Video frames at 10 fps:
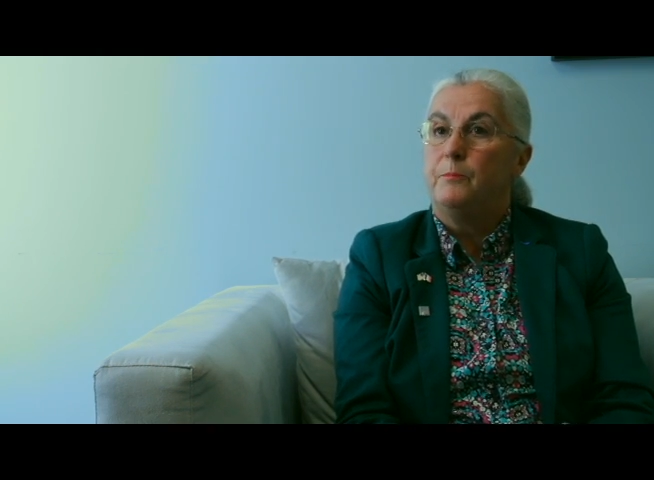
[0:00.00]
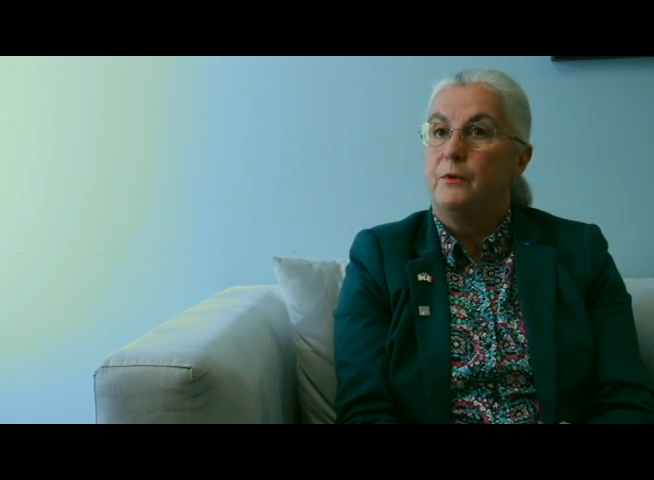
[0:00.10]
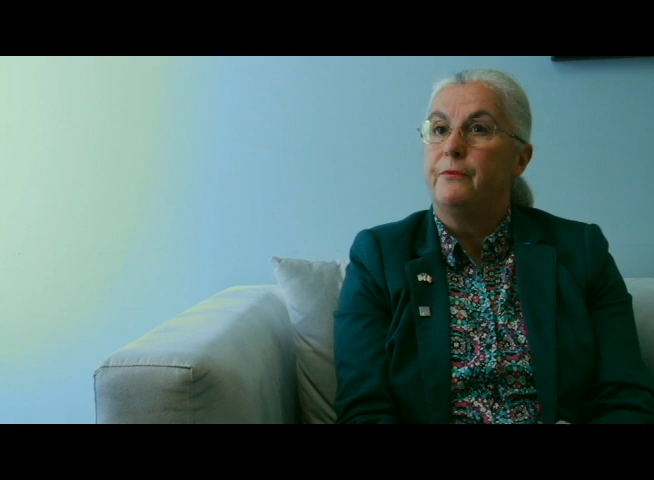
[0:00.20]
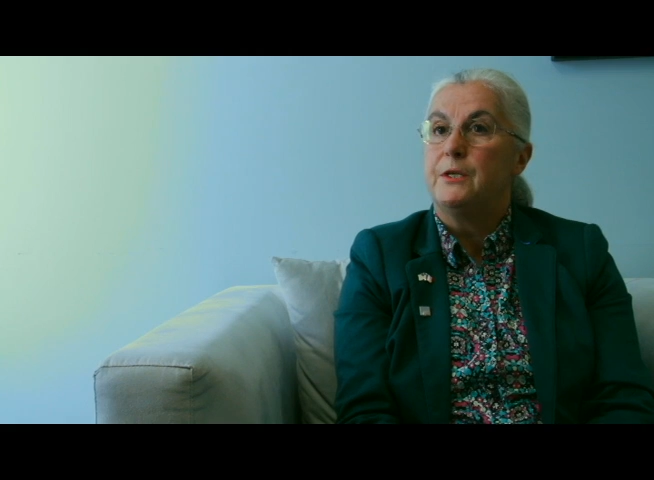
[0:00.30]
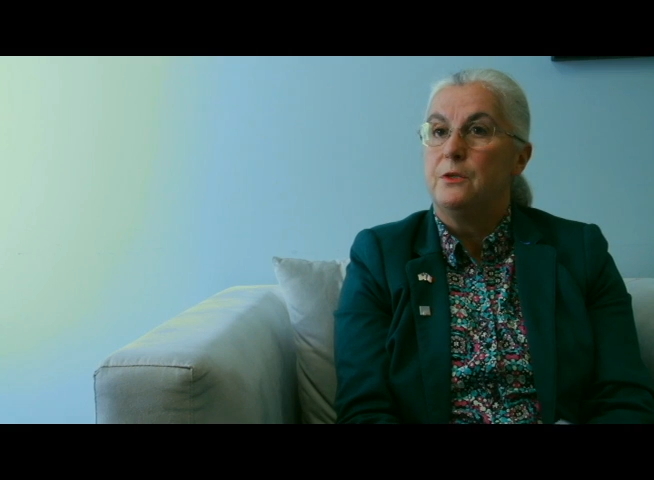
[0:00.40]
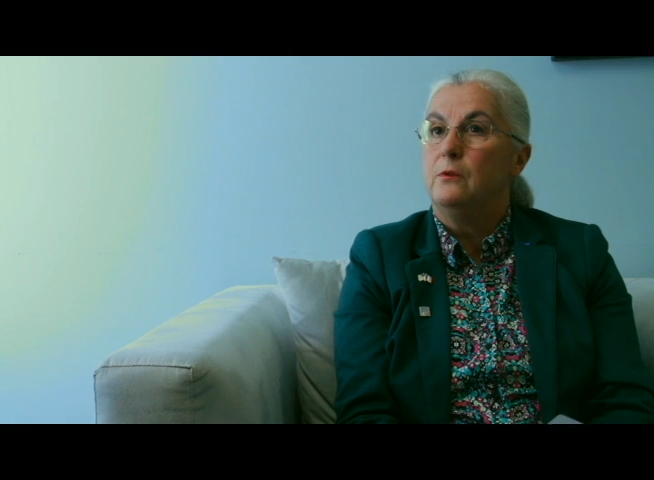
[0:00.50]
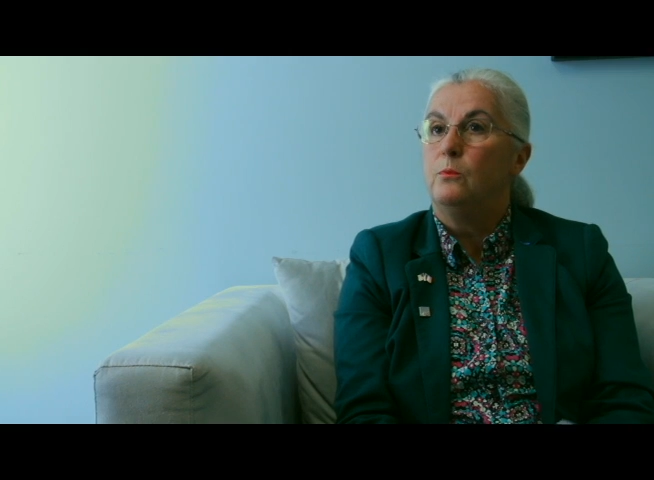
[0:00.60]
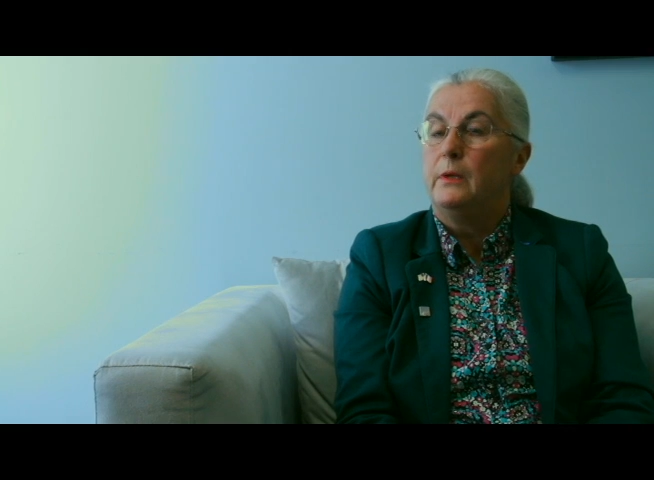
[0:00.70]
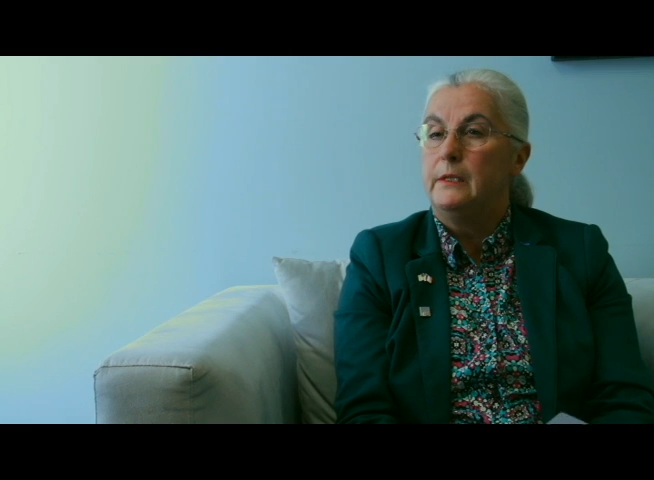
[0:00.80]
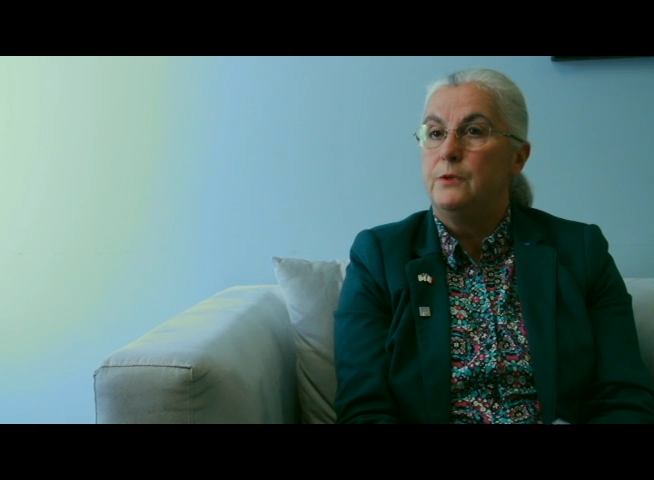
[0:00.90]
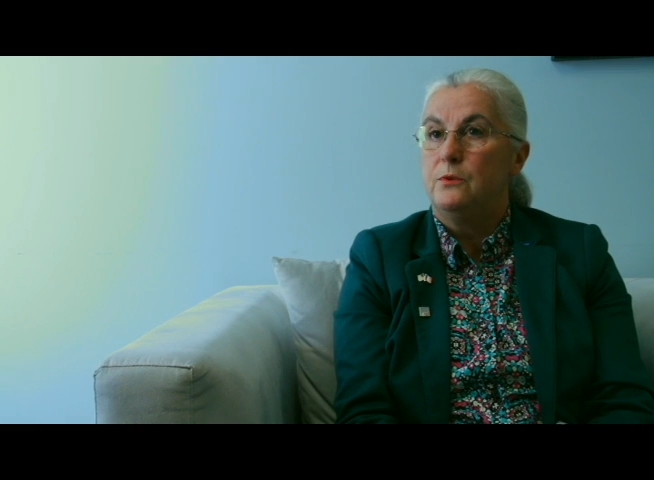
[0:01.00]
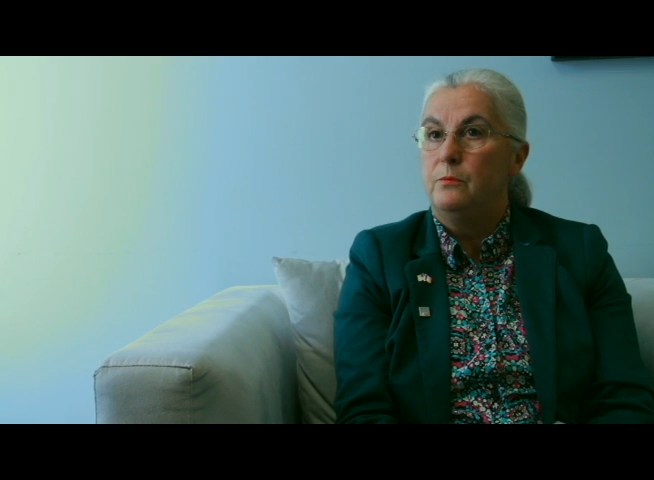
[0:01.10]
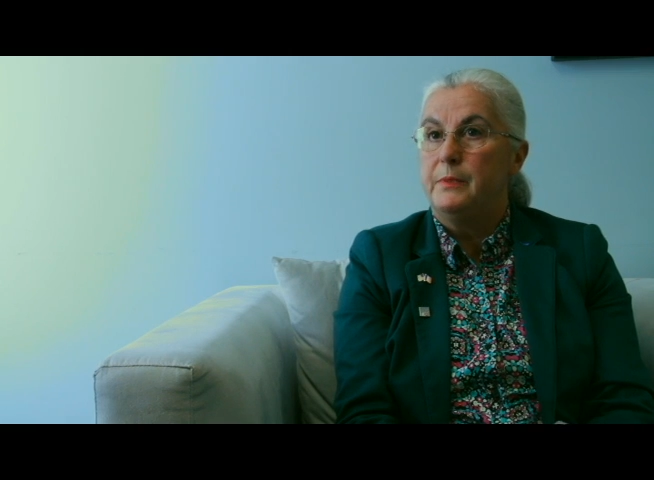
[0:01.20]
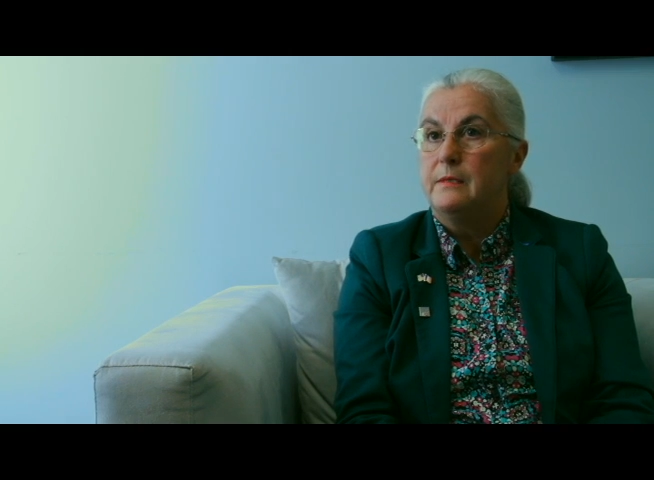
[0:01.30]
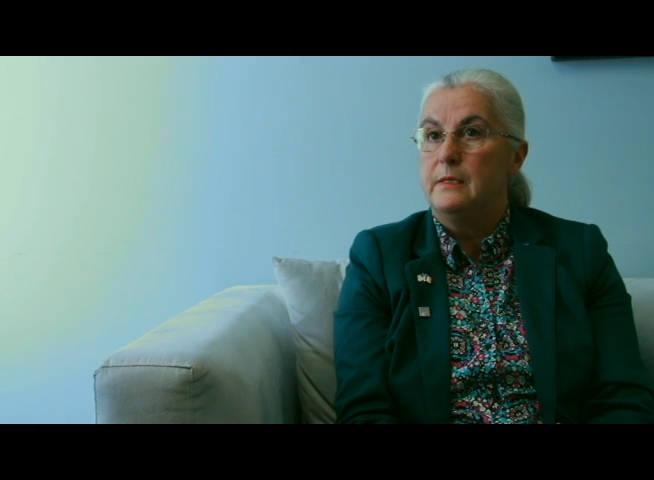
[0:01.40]
professional willing to
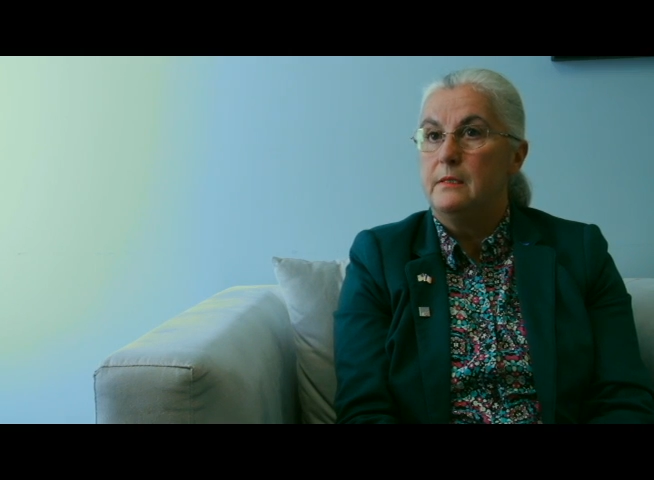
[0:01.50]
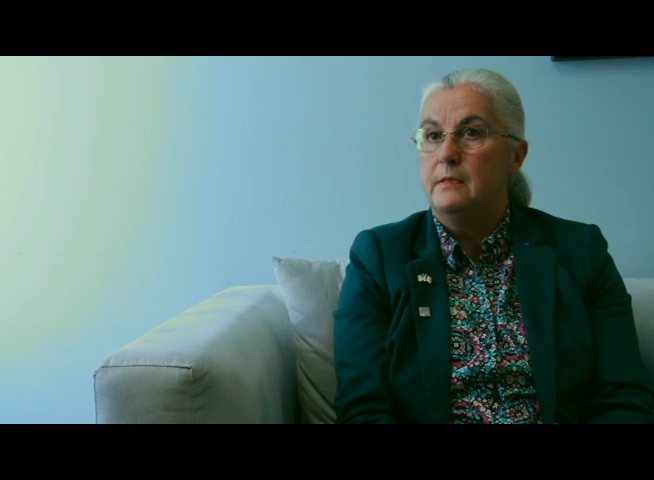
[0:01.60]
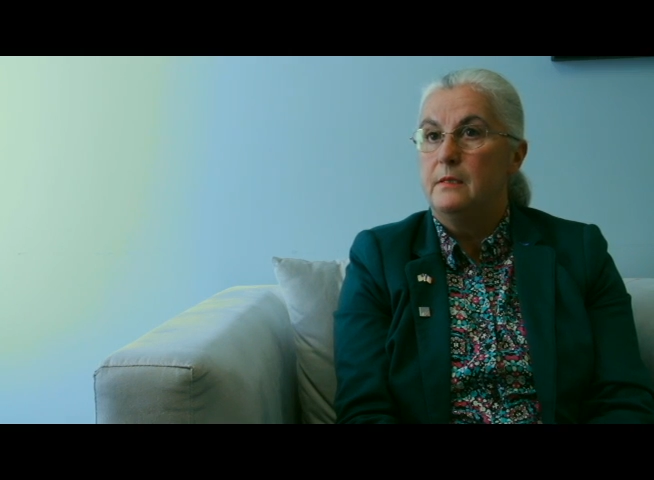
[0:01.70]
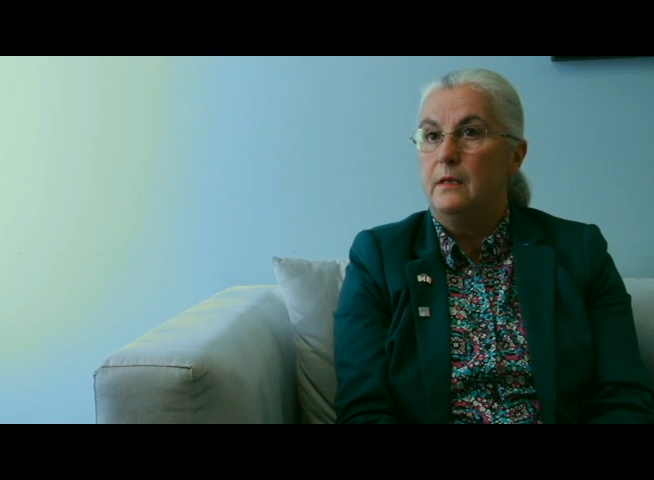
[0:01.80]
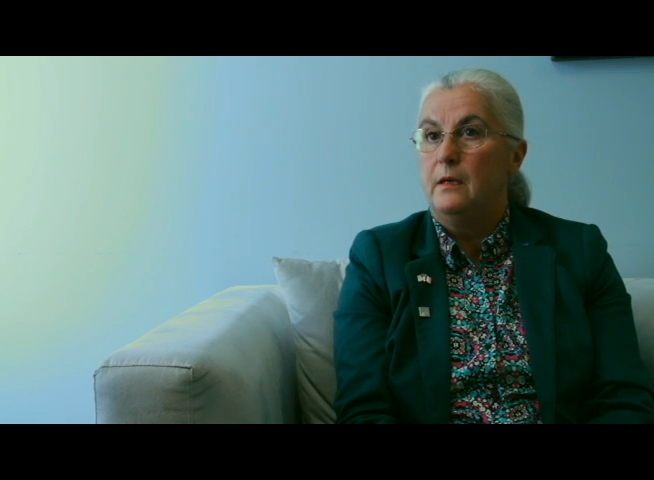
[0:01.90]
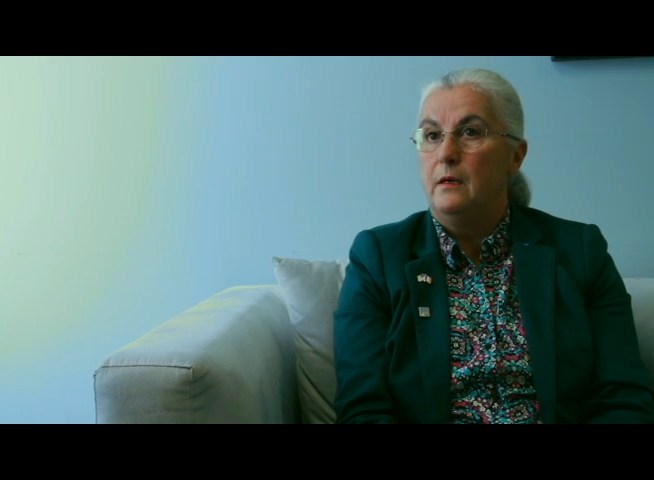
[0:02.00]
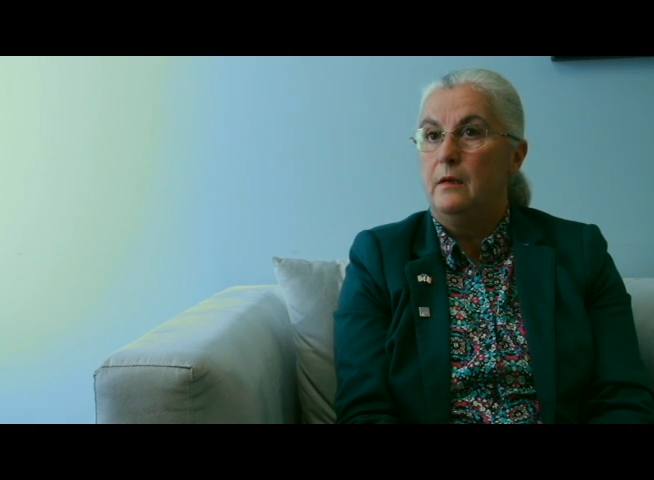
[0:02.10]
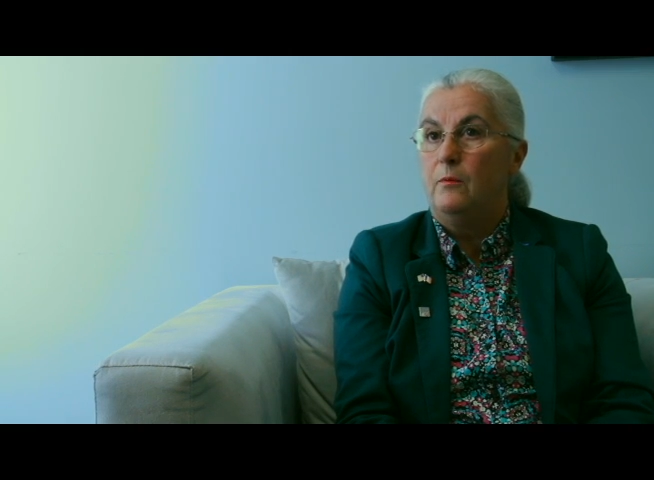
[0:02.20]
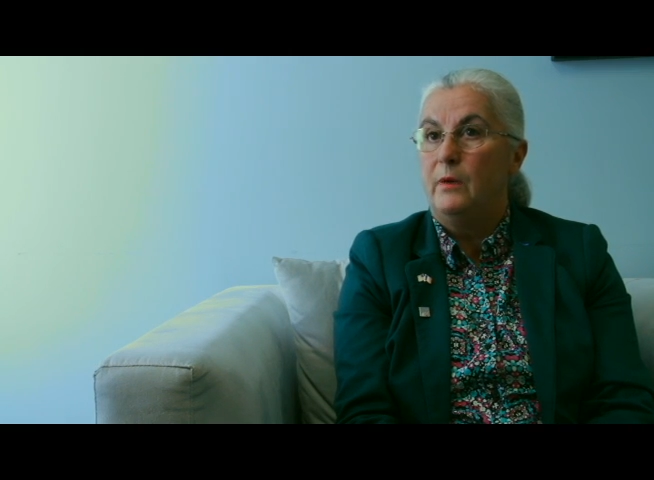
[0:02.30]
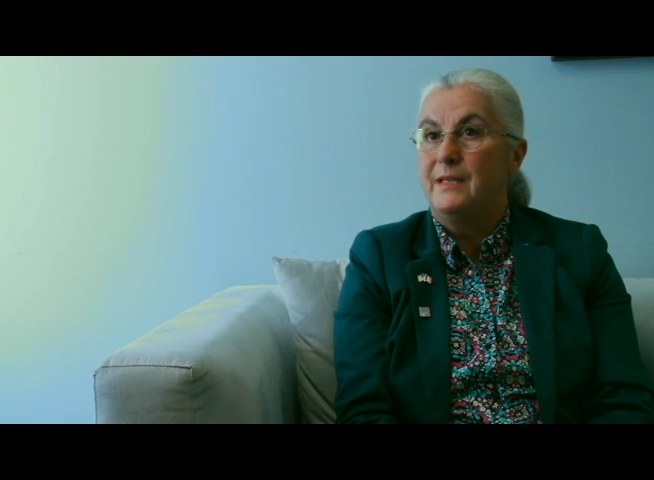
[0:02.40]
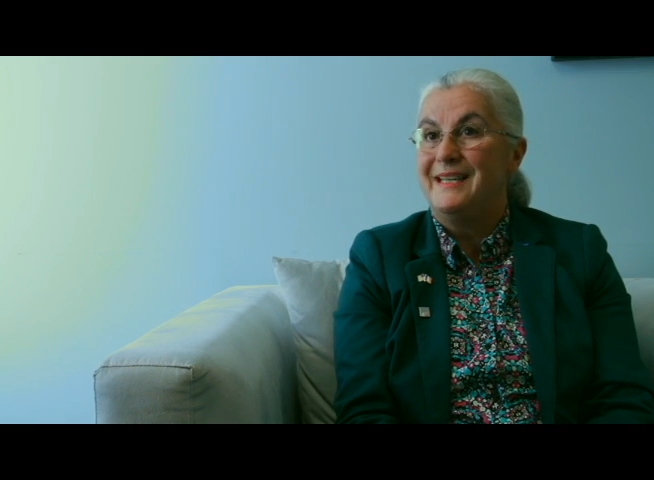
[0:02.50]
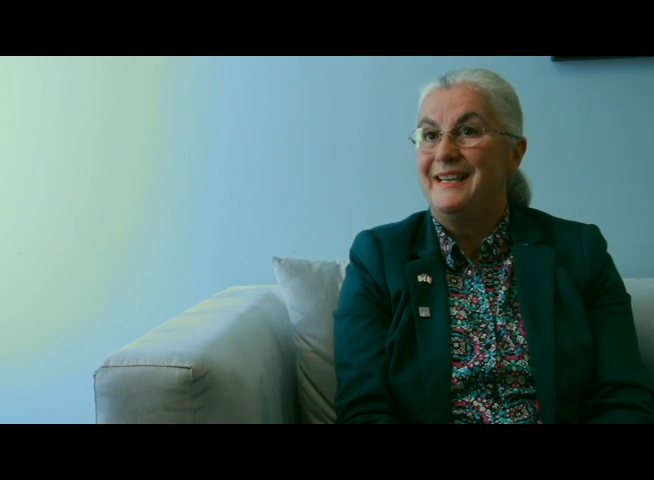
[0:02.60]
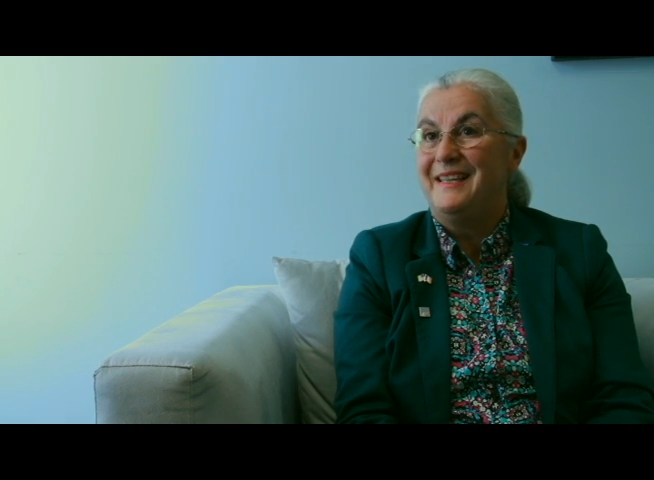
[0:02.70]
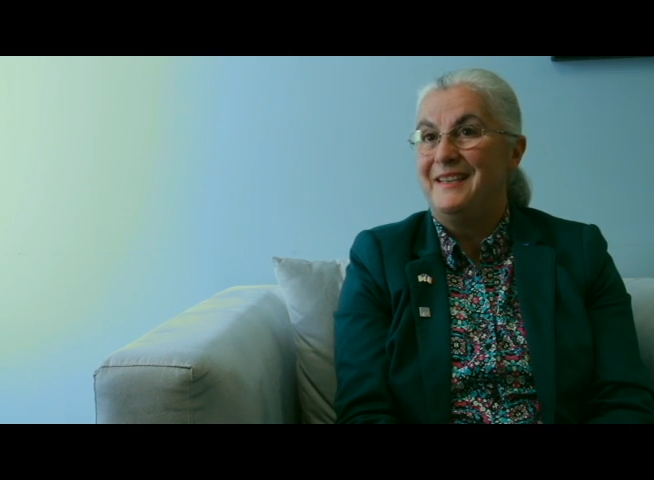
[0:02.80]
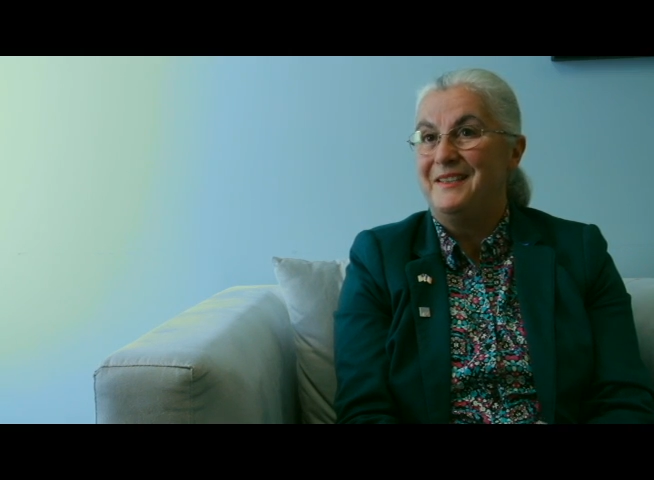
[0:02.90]
do business one
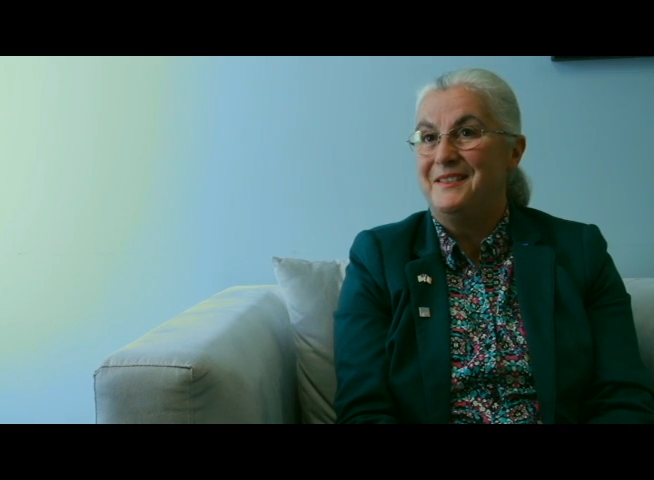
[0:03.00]
day